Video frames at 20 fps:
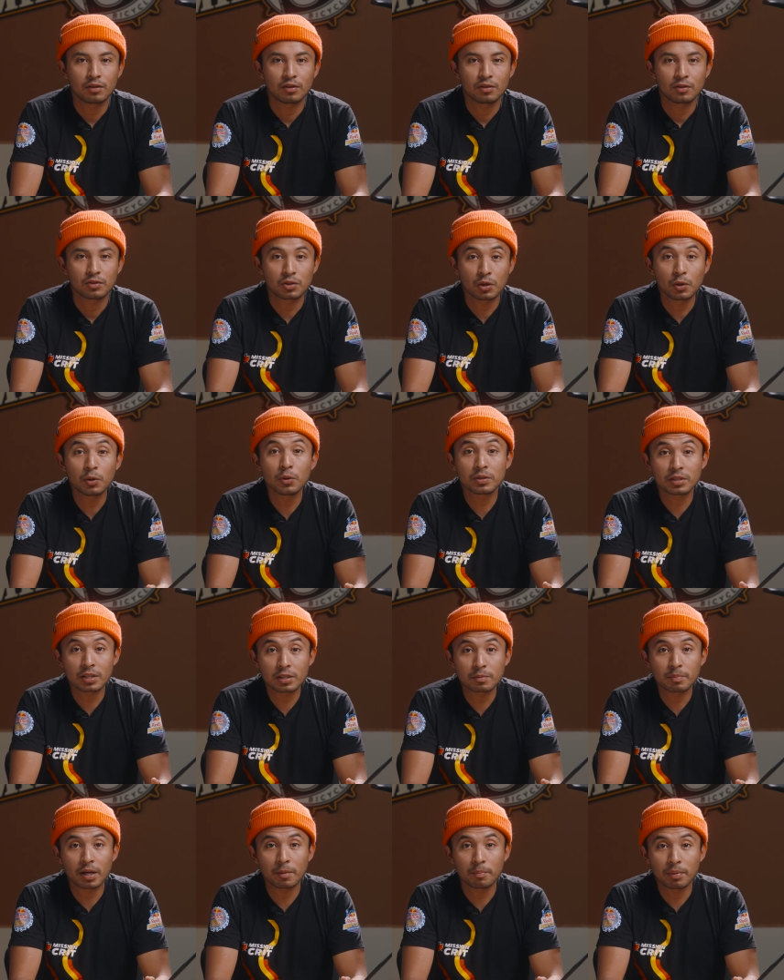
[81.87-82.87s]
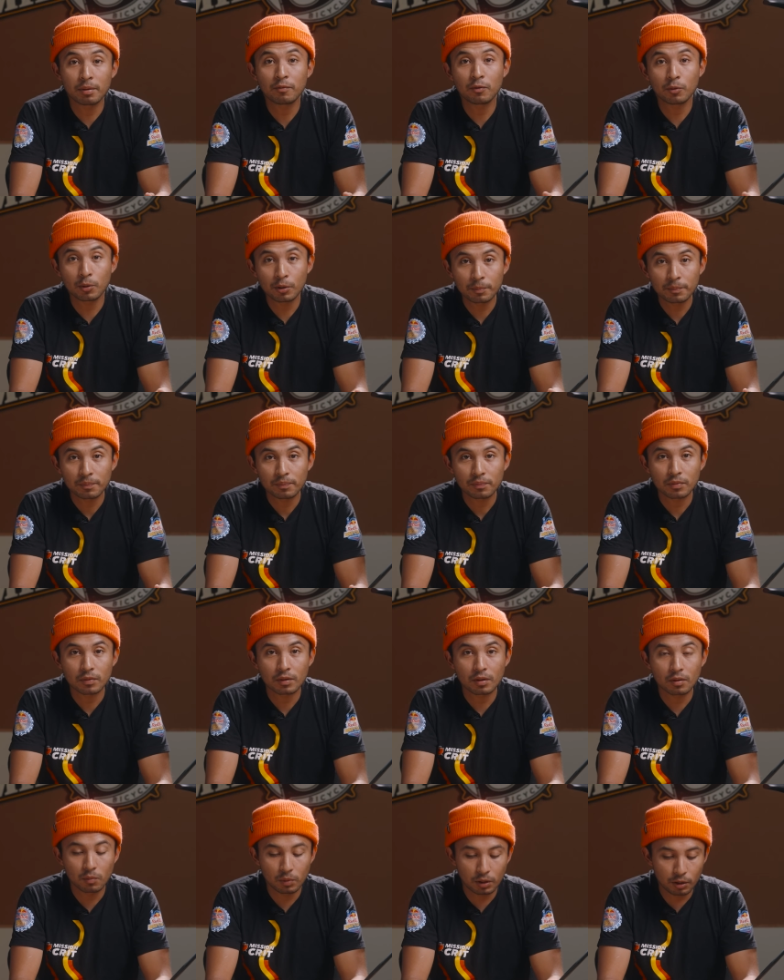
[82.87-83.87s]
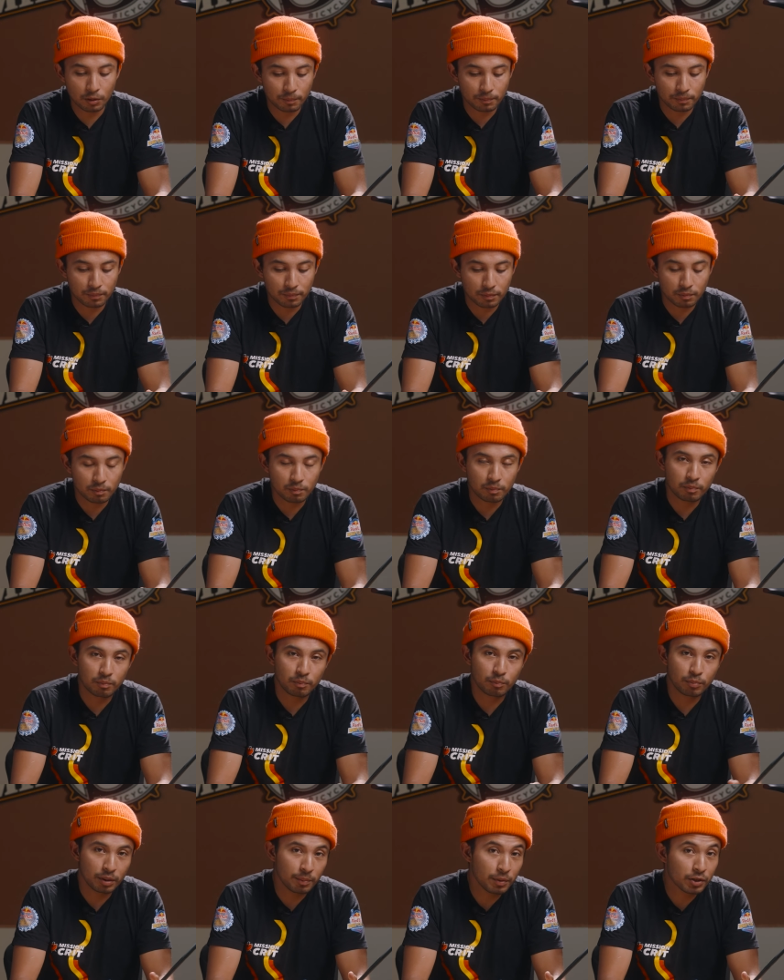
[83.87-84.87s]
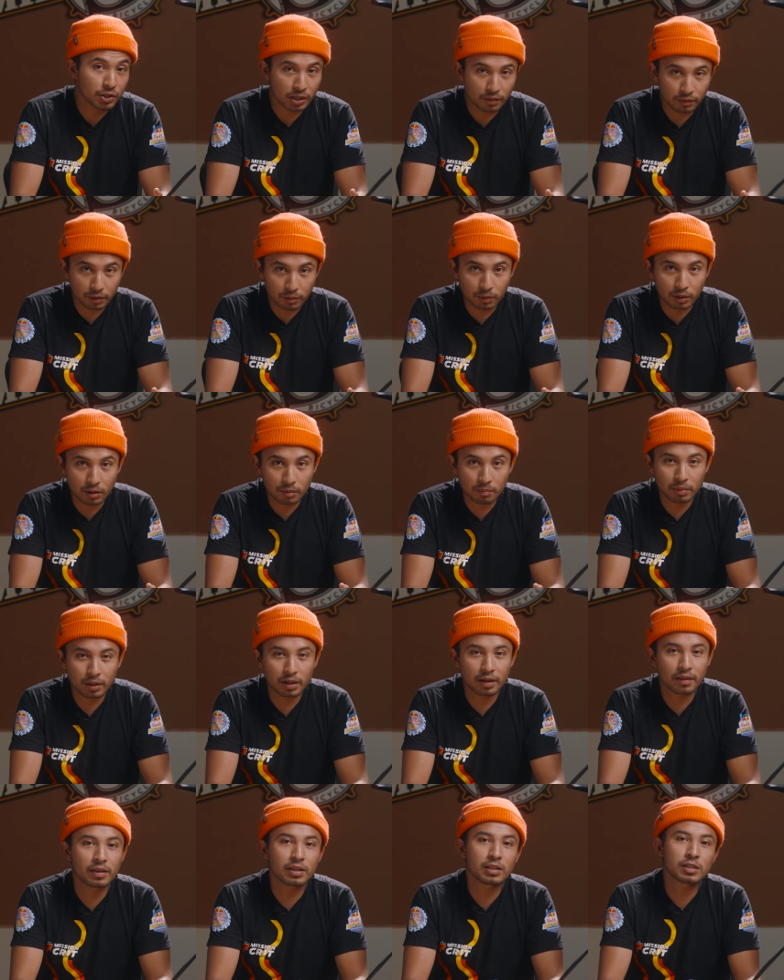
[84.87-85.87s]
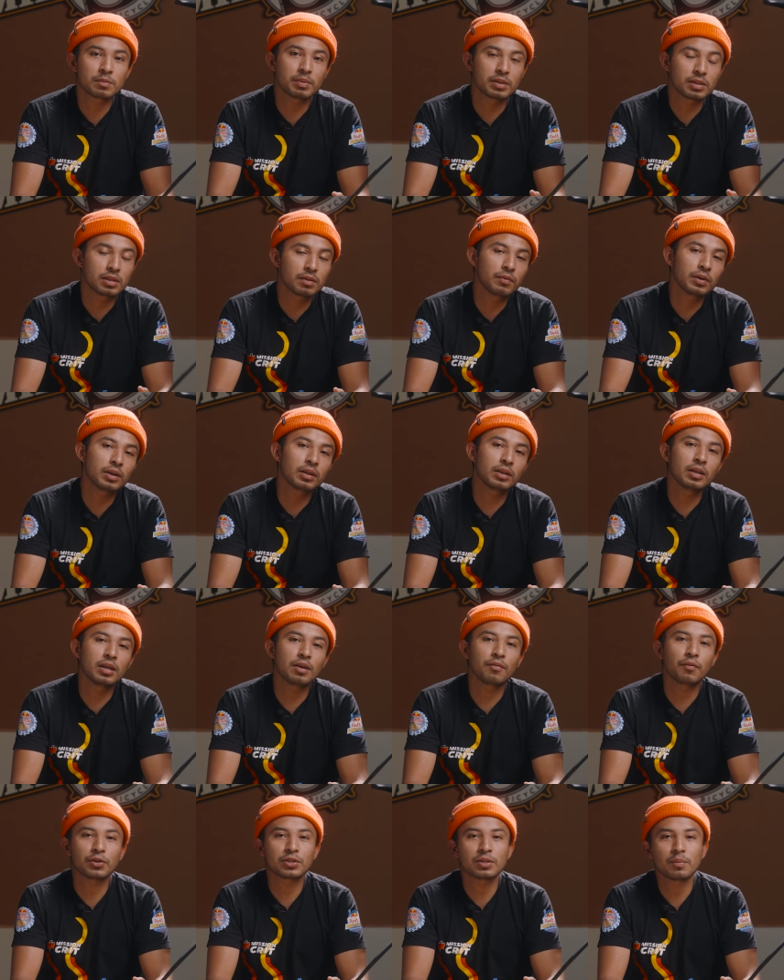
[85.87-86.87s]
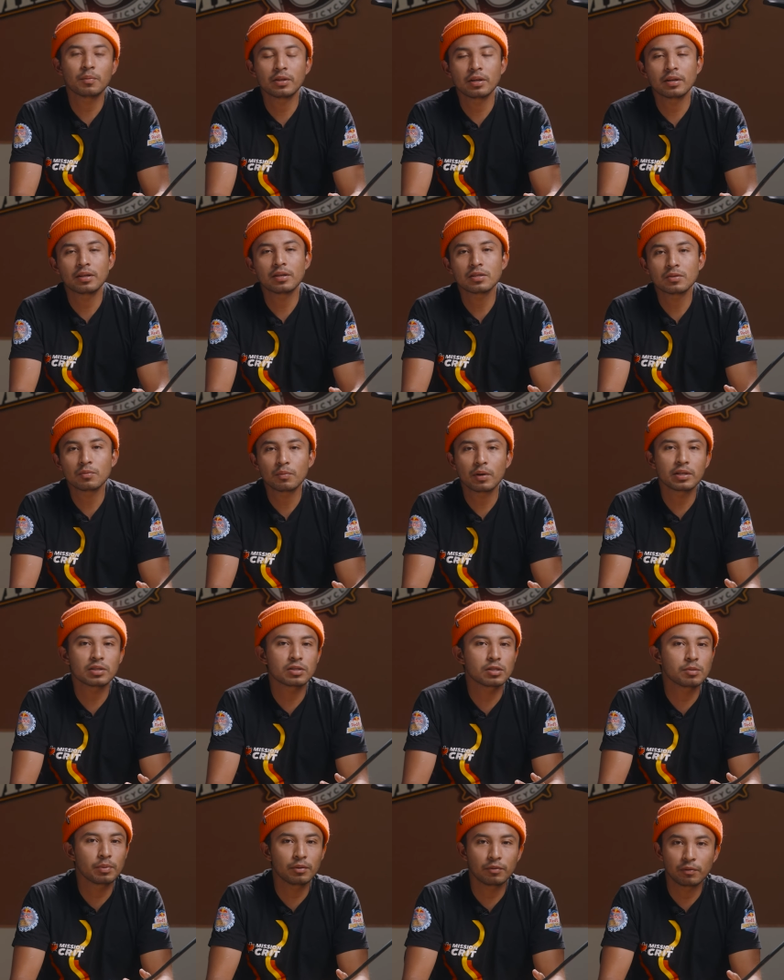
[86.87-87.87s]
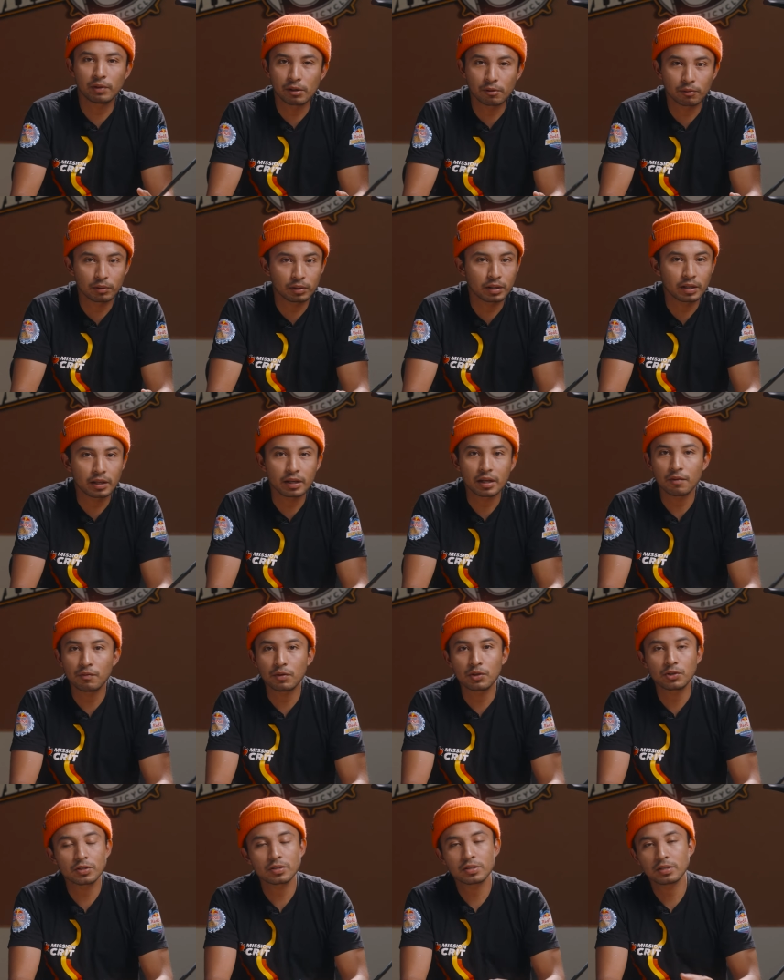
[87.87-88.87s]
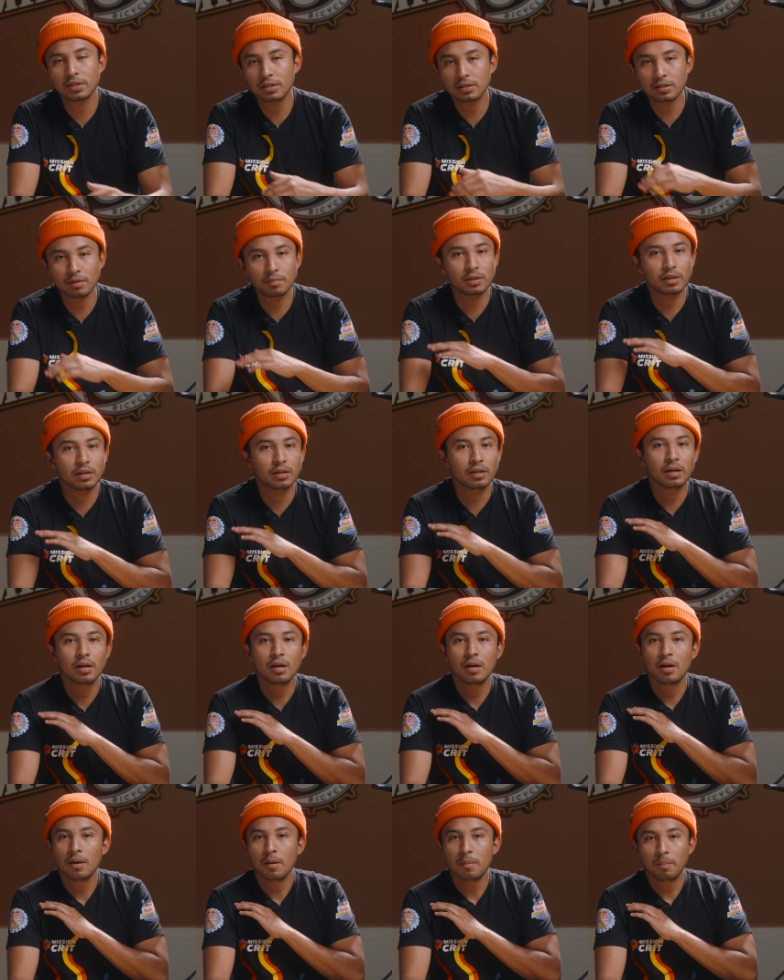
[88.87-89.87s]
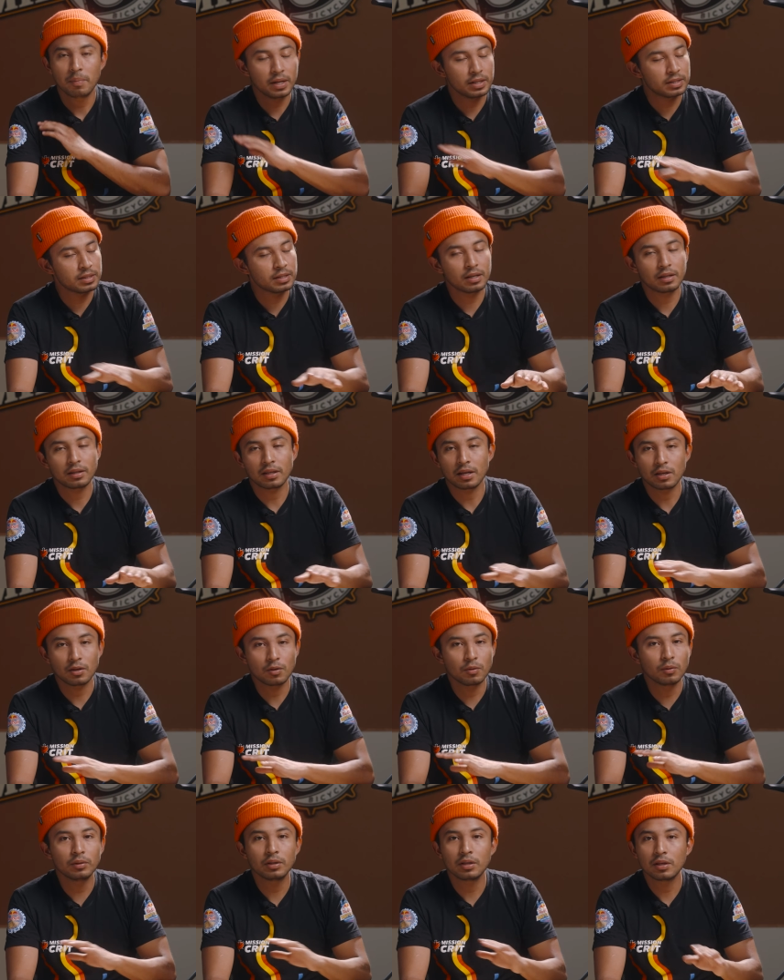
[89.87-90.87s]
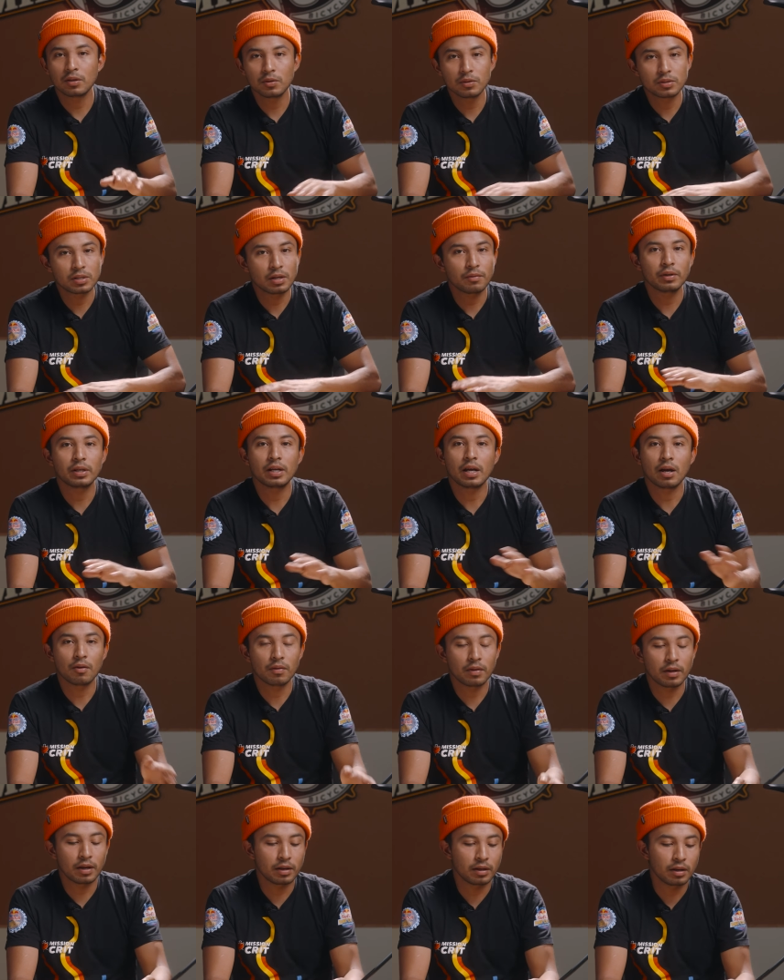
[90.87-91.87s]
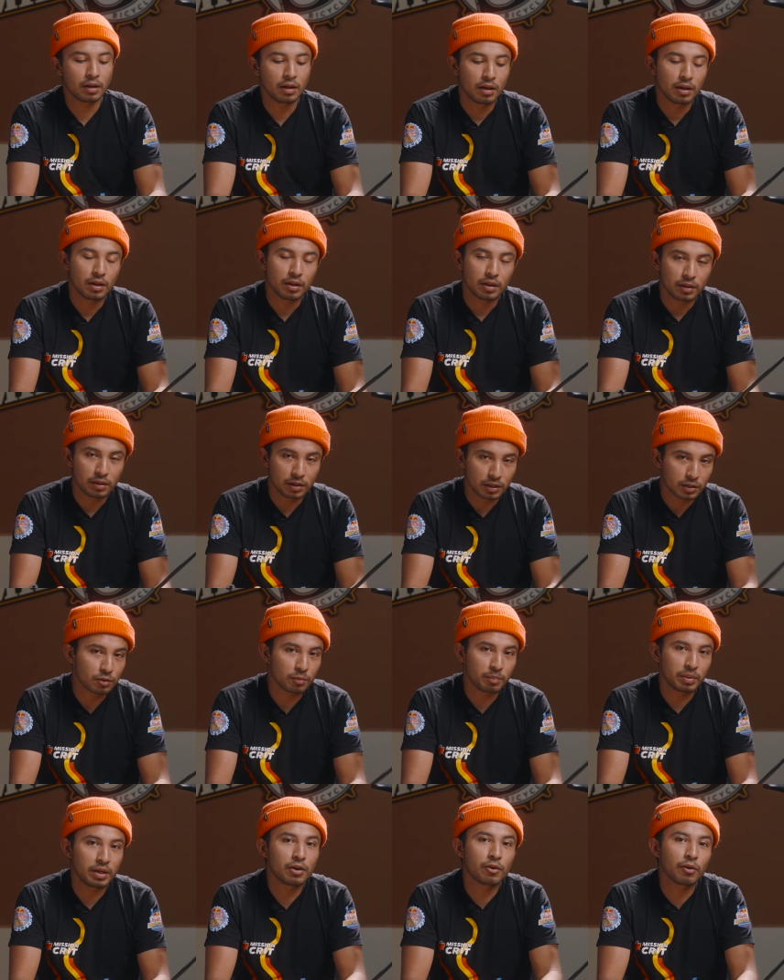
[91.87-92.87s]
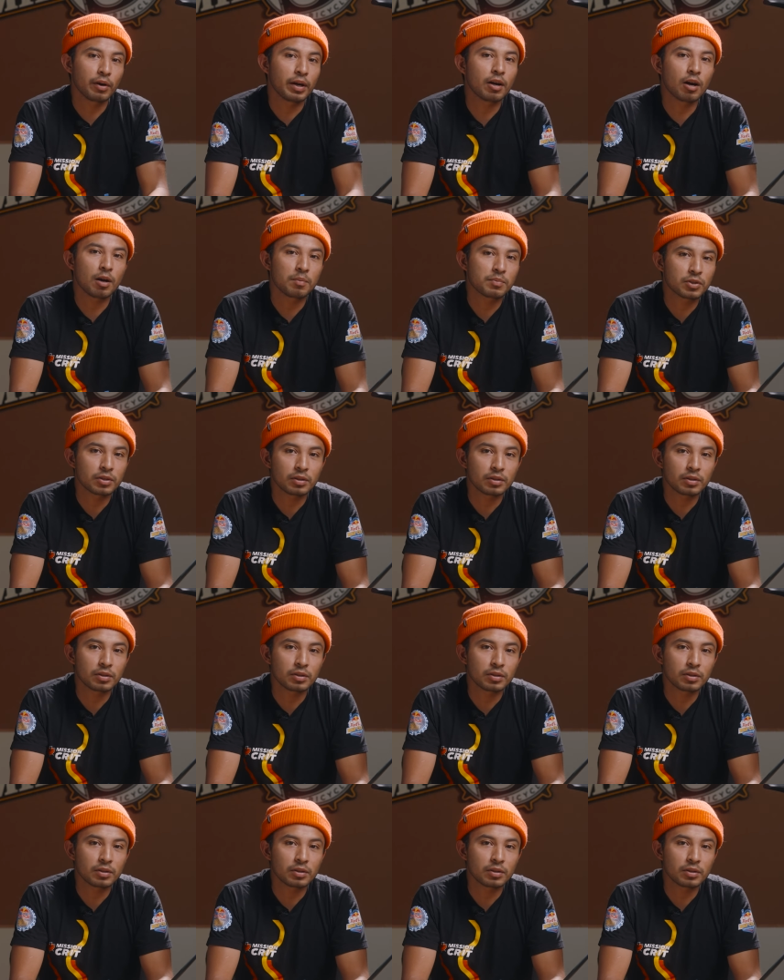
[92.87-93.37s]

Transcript: So who is this bike pump for? Well, pretty much everyone, but I think specifically if you're someone that doesn't ride super frequently, if you just need something basic that you only use every now and then, this would be a great option.